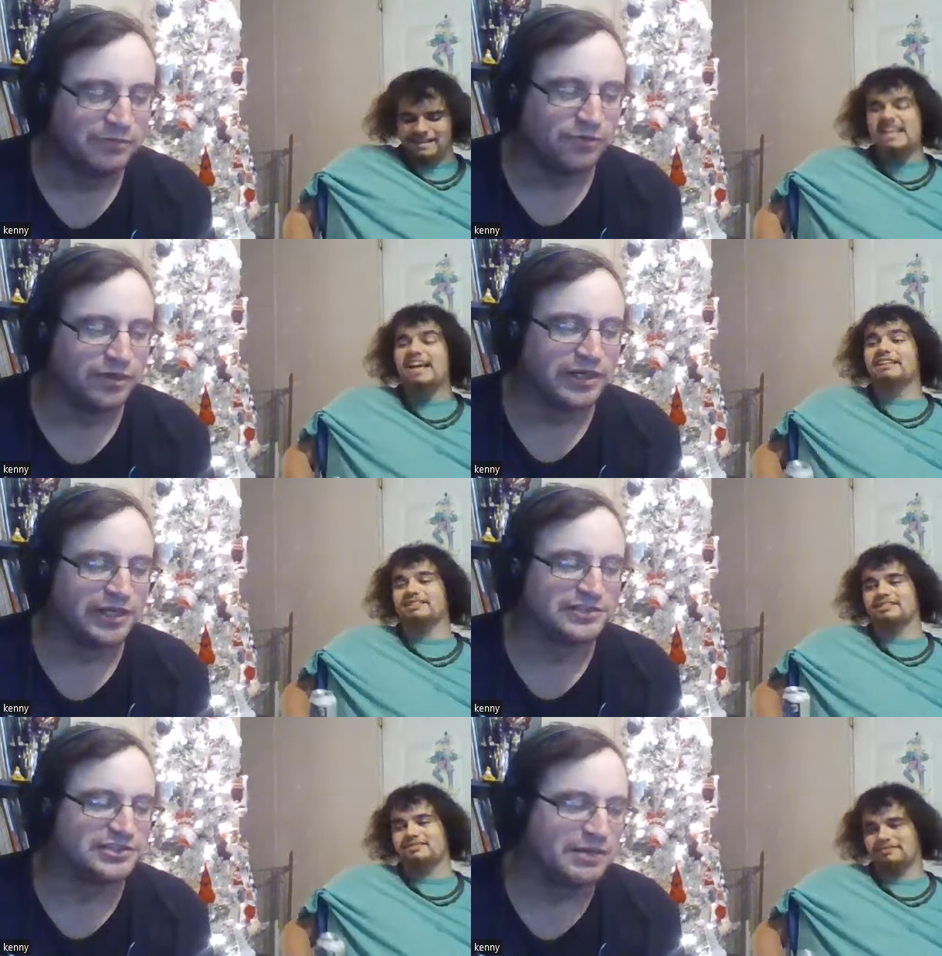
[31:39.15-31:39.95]
Speaker 1: Where
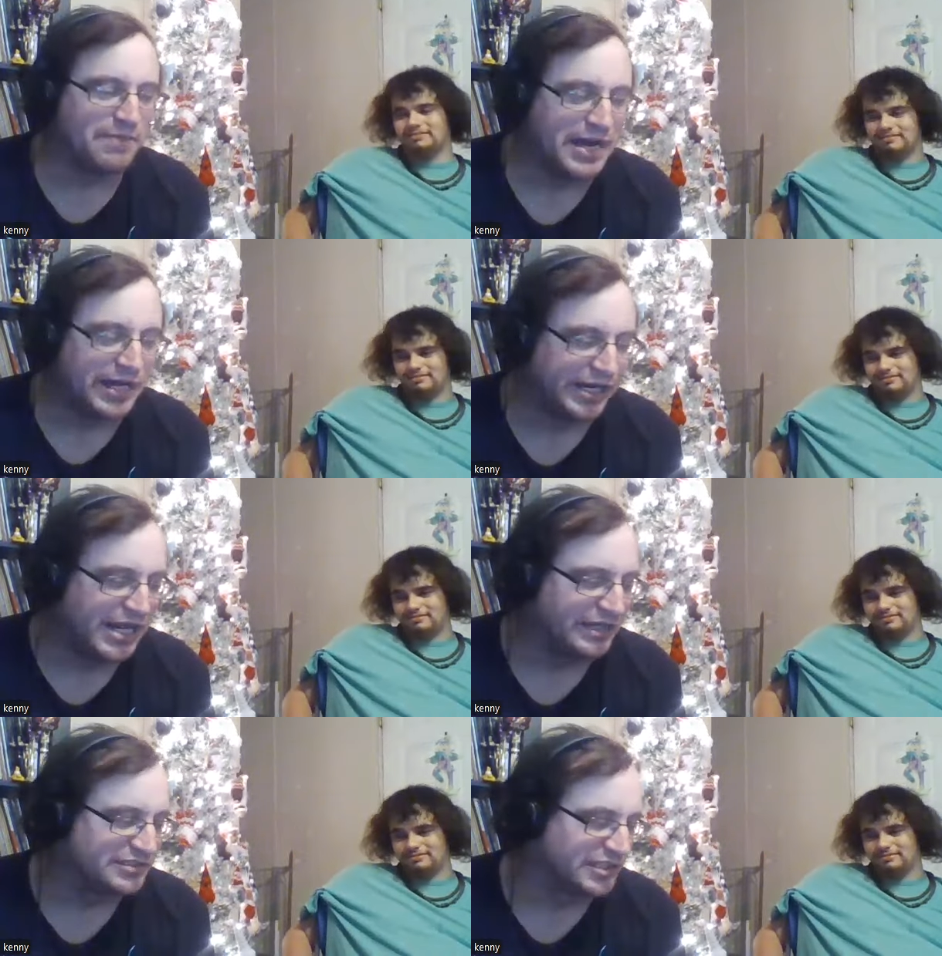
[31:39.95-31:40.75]
it's somebody
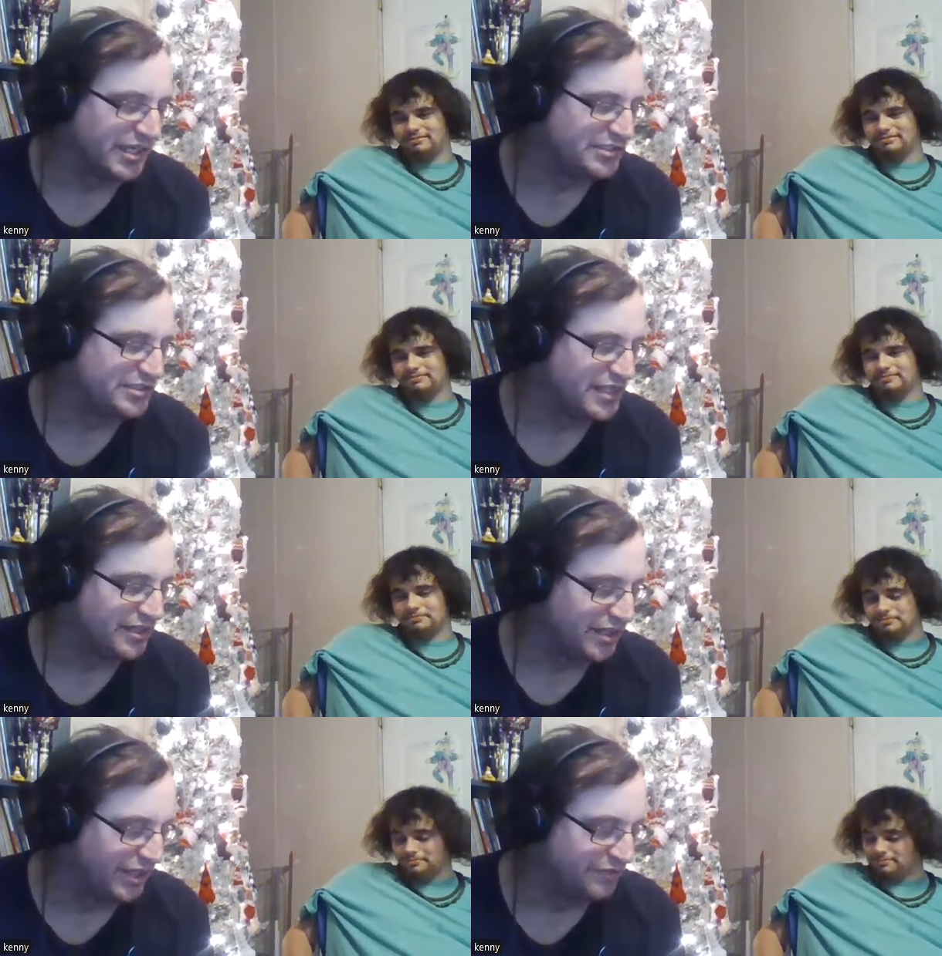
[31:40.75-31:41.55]
that exists that
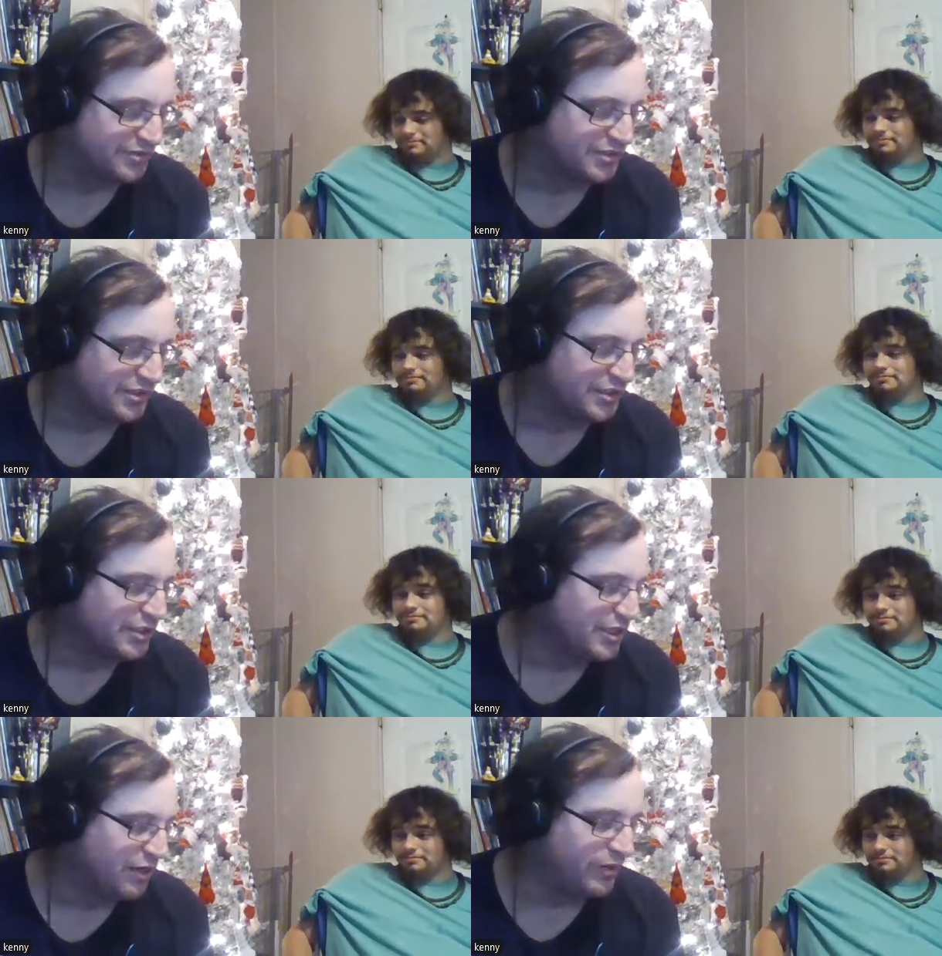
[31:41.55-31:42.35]
lives
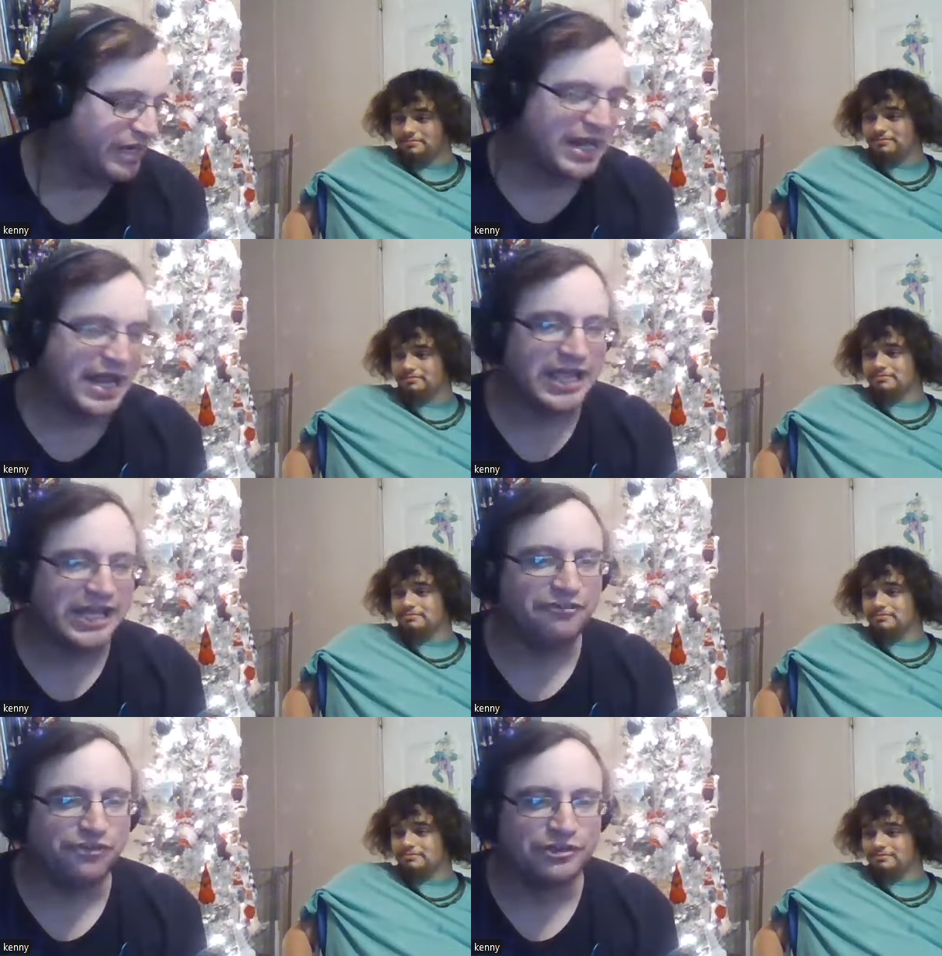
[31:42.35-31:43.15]
we got
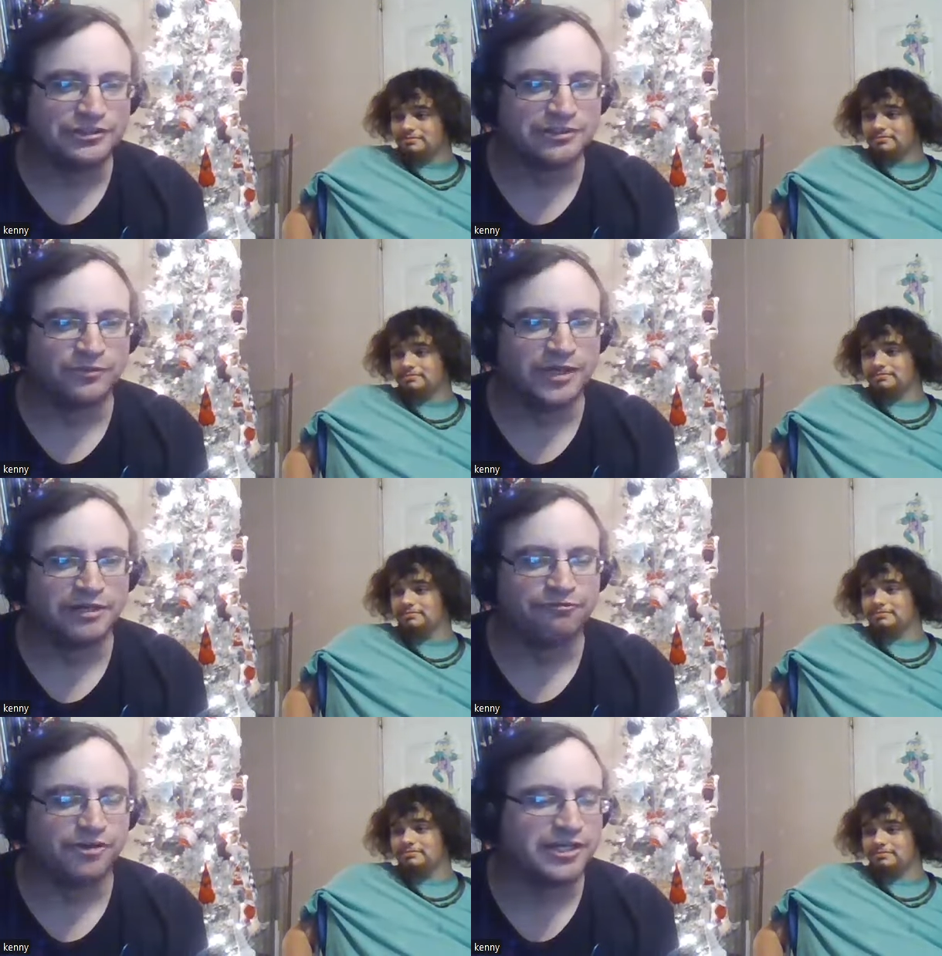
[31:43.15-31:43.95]
80 views on
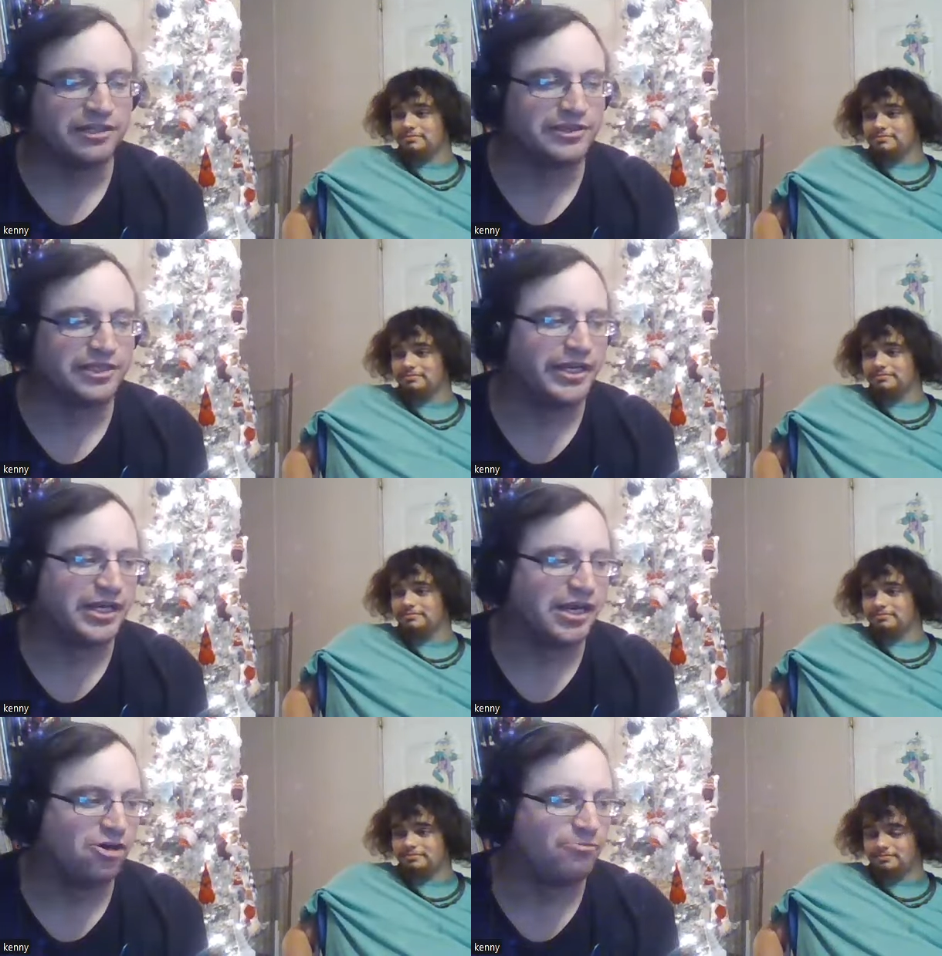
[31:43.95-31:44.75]
one fucking
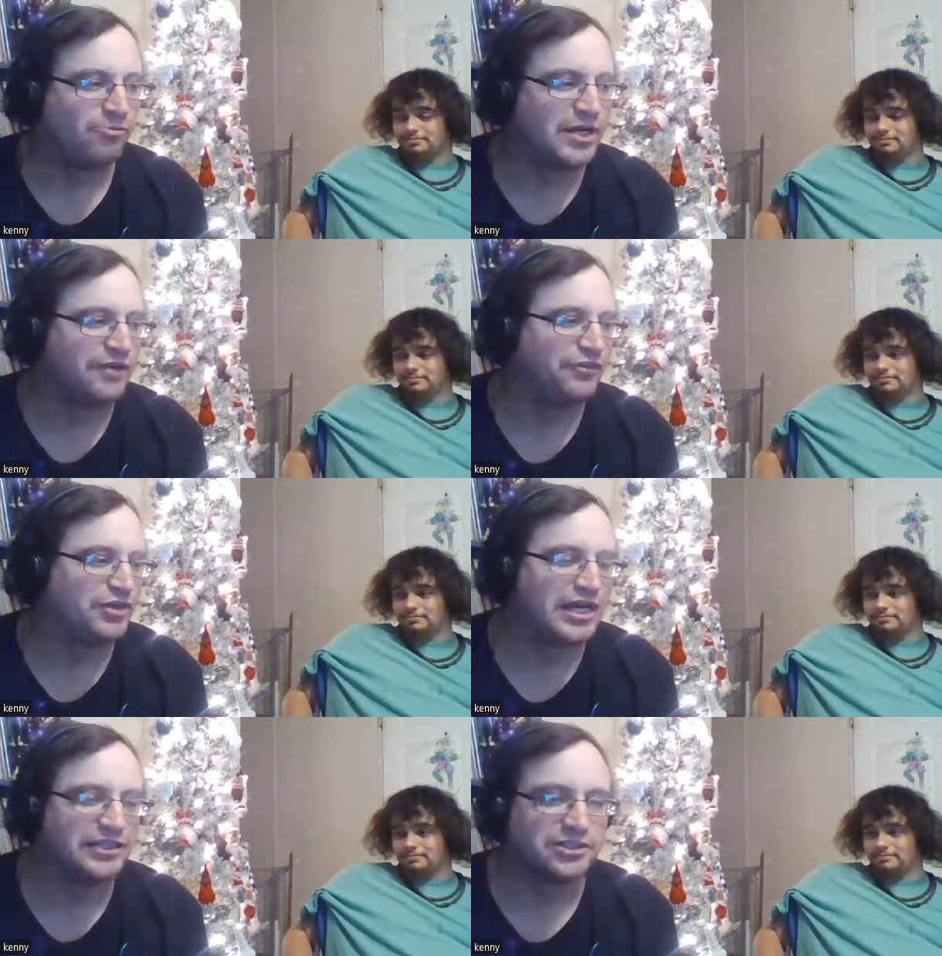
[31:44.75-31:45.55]
thing. I hope one of
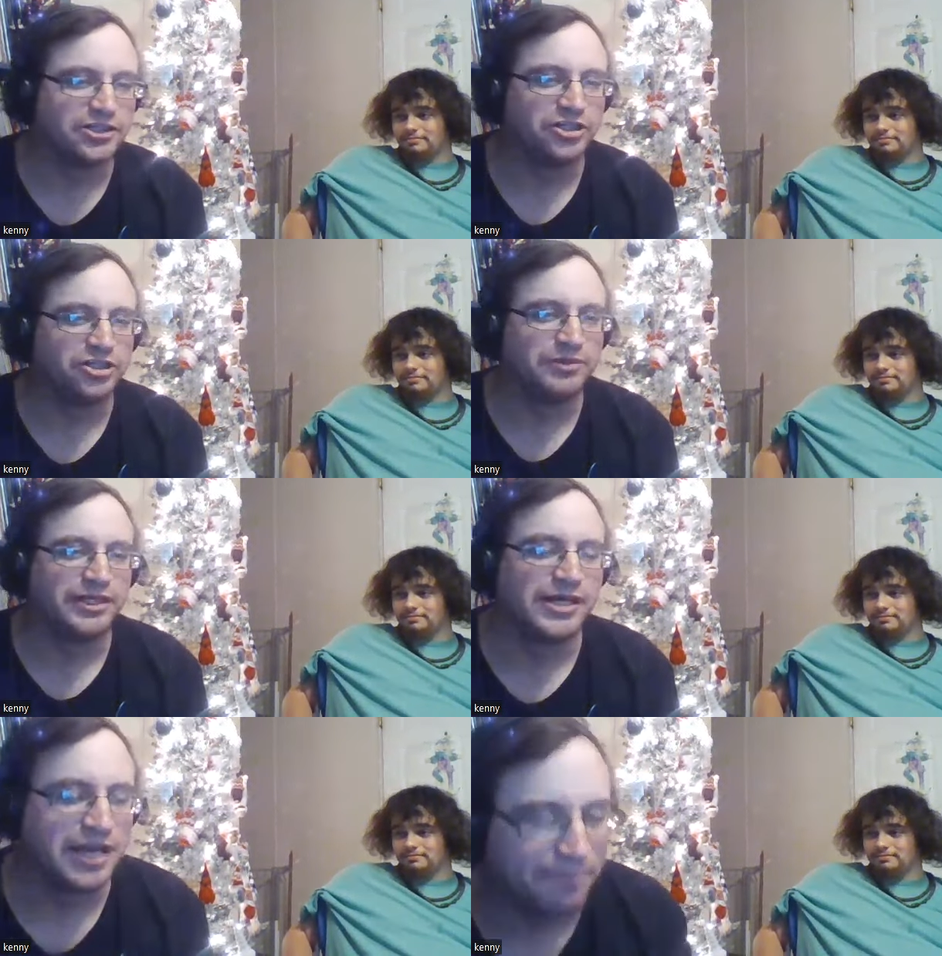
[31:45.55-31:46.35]
you guys are a human
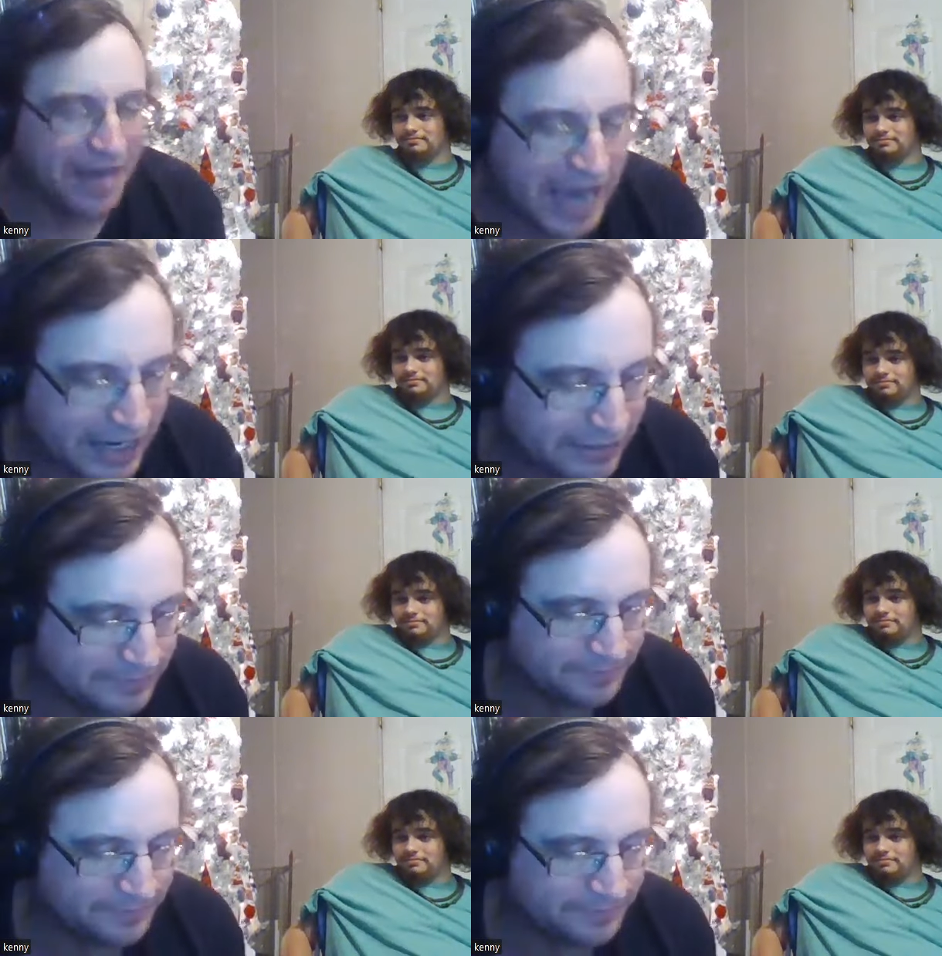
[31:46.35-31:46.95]
and not a bot.